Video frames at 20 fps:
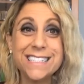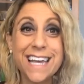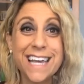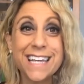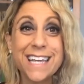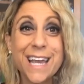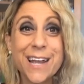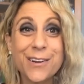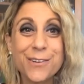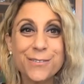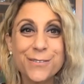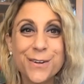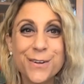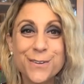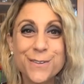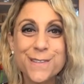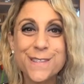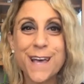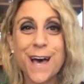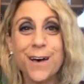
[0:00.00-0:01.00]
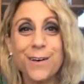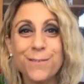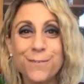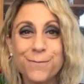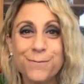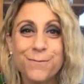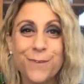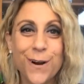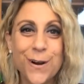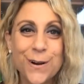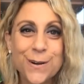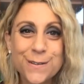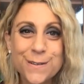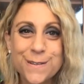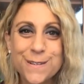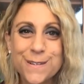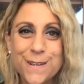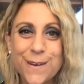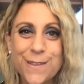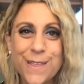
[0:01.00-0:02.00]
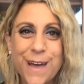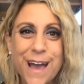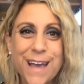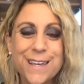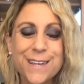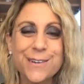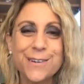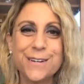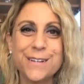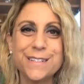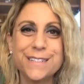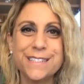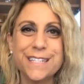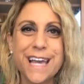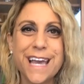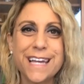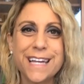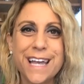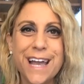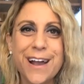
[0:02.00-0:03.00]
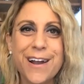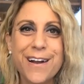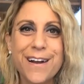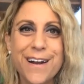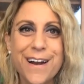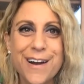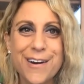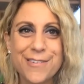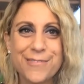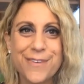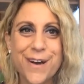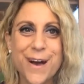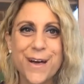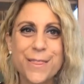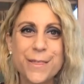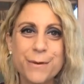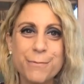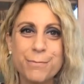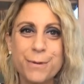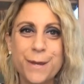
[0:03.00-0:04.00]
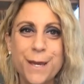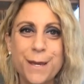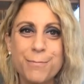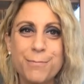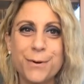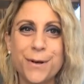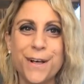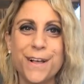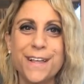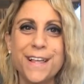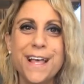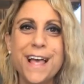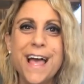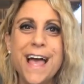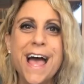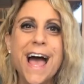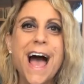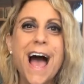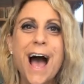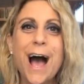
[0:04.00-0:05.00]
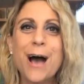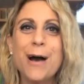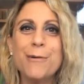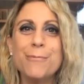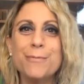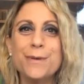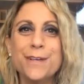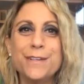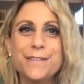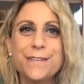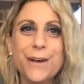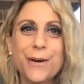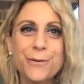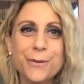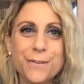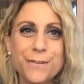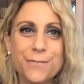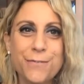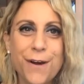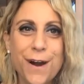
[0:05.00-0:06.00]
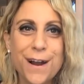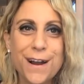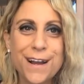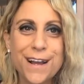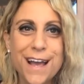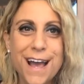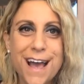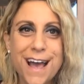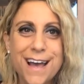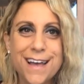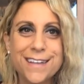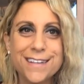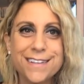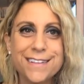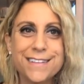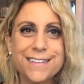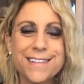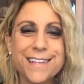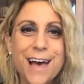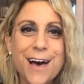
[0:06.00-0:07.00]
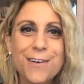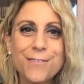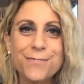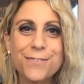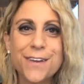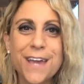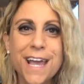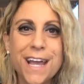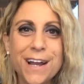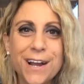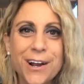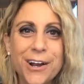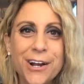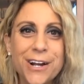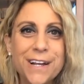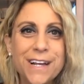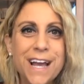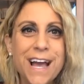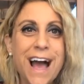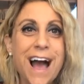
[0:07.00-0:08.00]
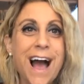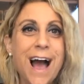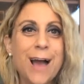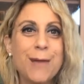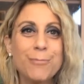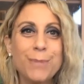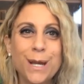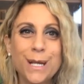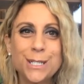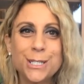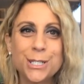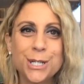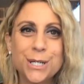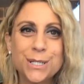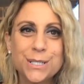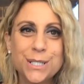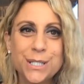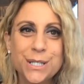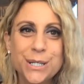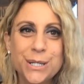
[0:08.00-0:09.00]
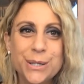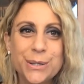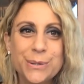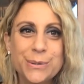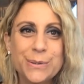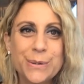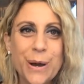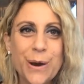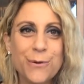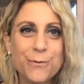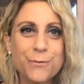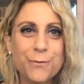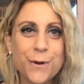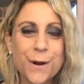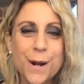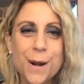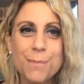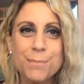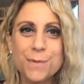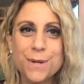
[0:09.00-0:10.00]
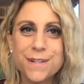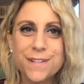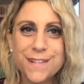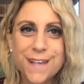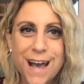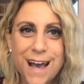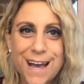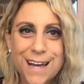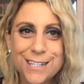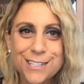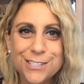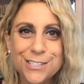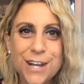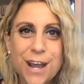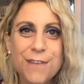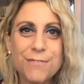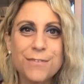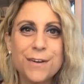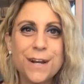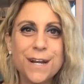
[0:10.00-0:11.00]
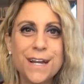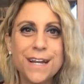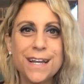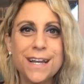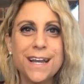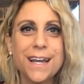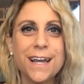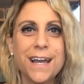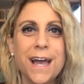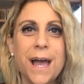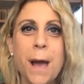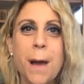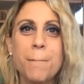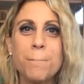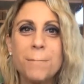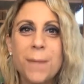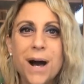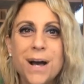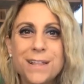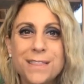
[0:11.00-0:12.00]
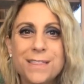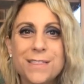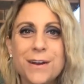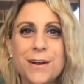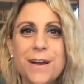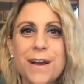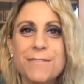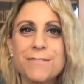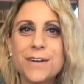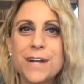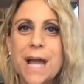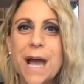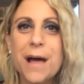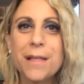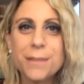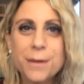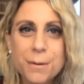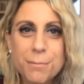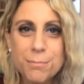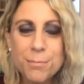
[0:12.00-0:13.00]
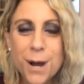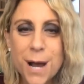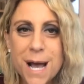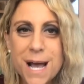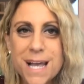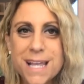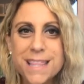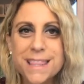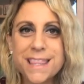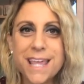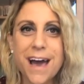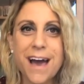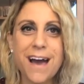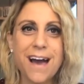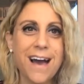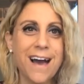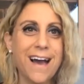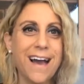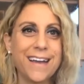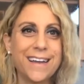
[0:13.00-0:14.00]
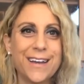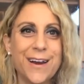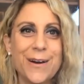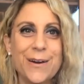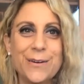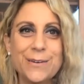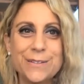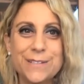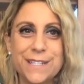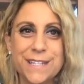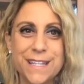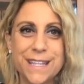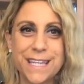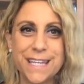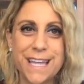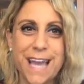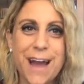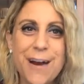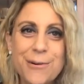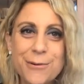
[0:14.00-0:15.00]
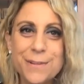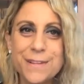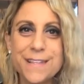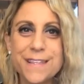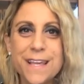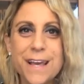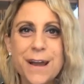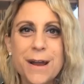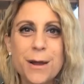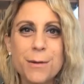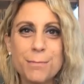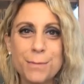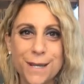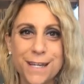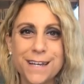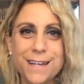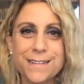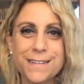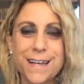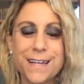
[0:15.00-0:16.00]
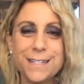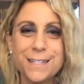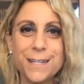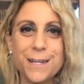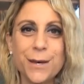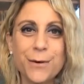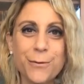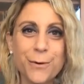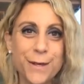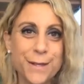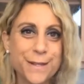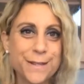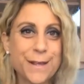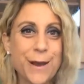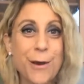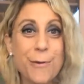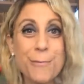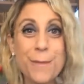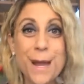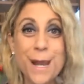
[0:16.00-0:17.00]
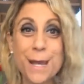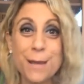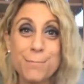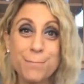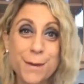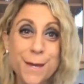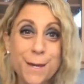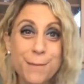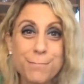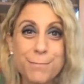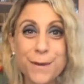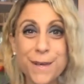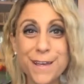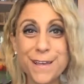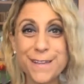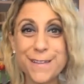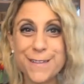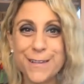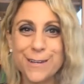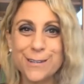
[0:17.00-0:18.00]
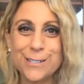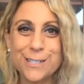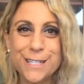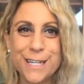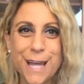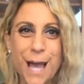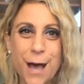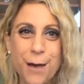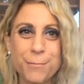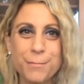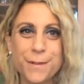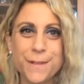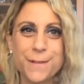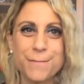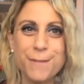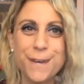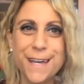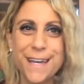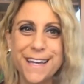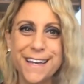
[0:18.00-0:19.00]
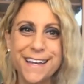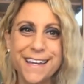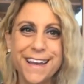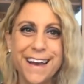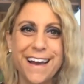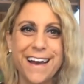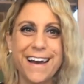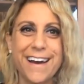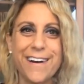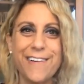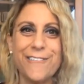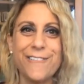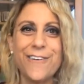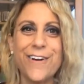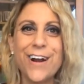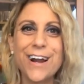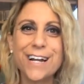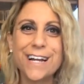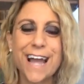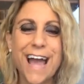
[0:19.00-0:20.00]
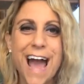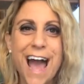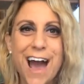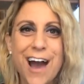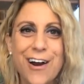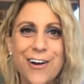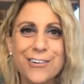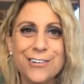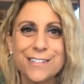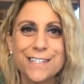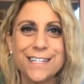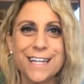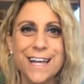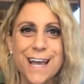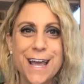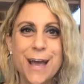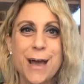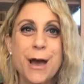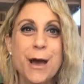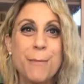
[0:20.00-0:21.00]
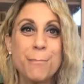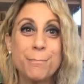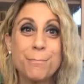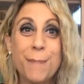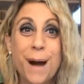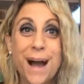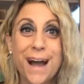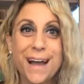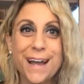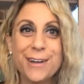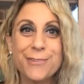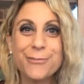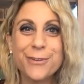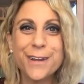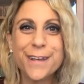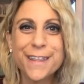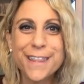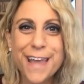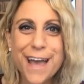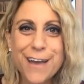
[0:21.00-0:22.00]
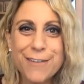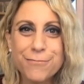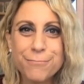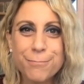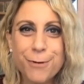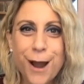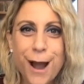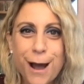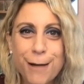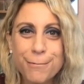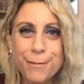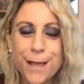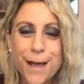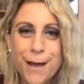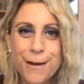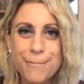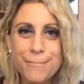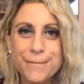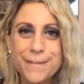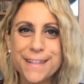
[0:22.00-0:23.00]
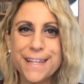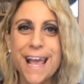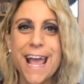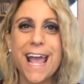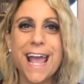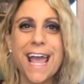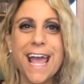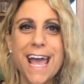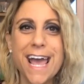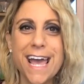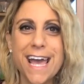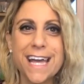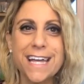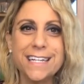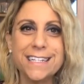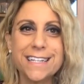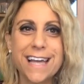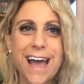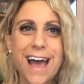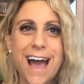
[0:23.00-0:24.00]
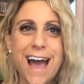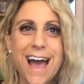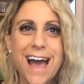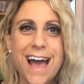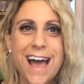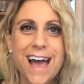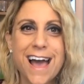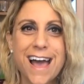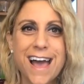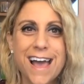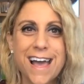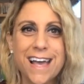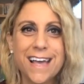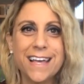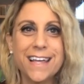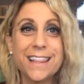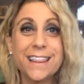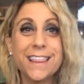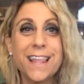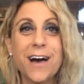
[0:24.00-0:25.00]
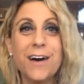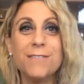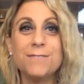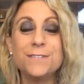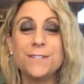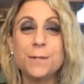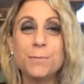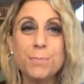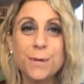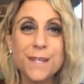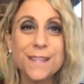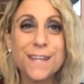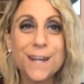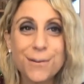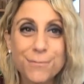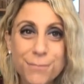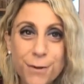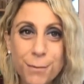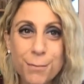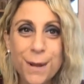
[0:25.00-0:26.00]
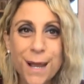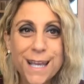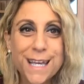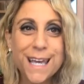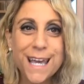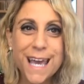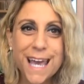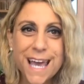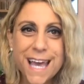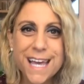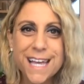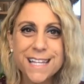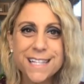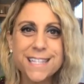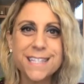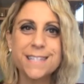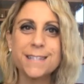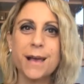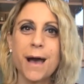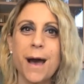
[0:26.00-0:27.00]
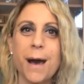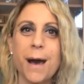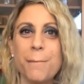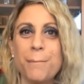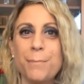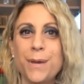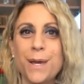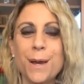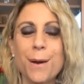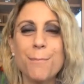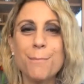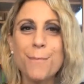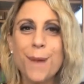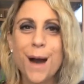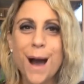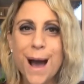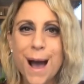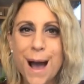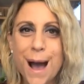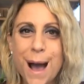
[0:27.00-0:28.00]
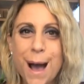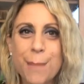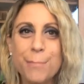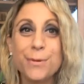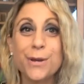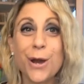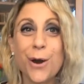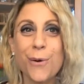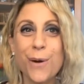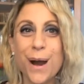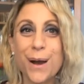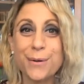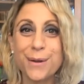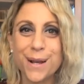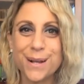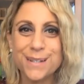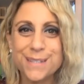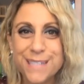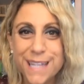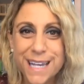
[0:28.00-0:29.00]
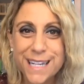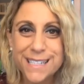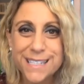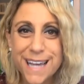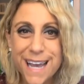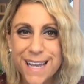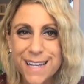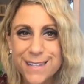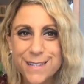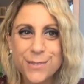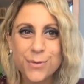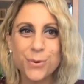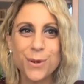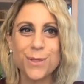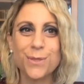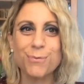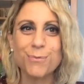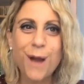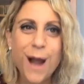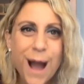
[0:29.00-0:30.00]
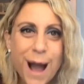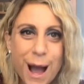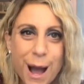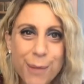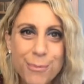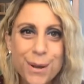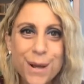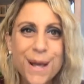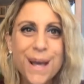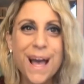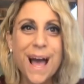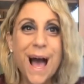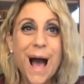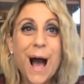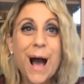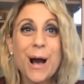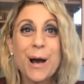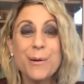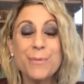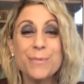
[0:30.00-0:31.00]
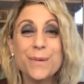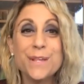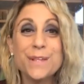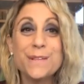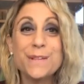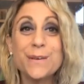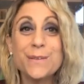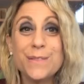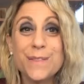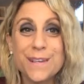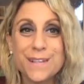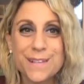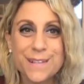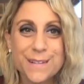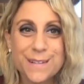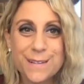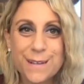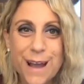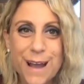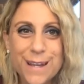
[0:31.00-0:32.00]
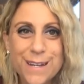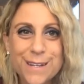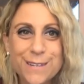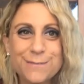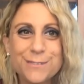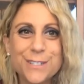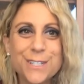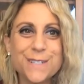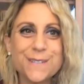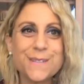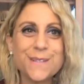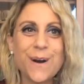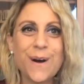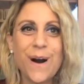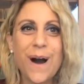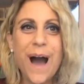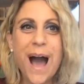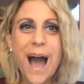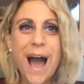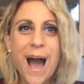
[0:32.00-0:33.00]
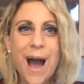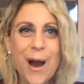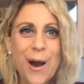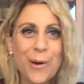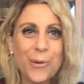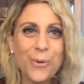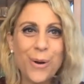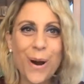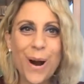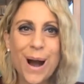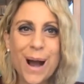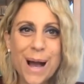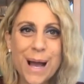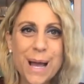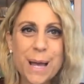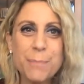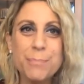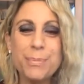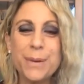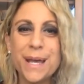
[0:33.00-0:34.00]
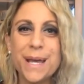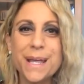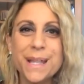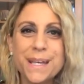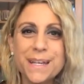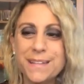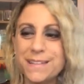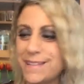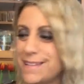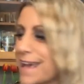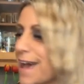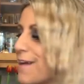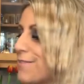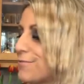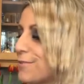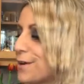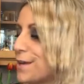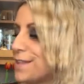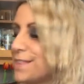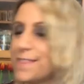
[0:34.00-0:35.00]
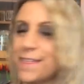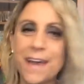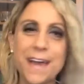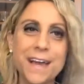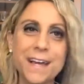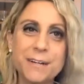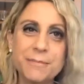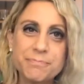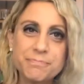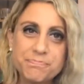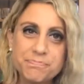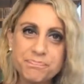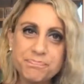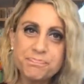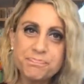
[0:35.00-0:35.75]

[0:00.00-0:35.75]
take care of yourself first so that you can take care of other people. So as far as self-care, I make sure to go for a massage every month or every other month. I go to the counselor because I deal with so many people, so she helps me work out my real life problems, and I love to be there for my kids, be a mom, go out on date nights with Rob. So this is kind of just how I balance everything.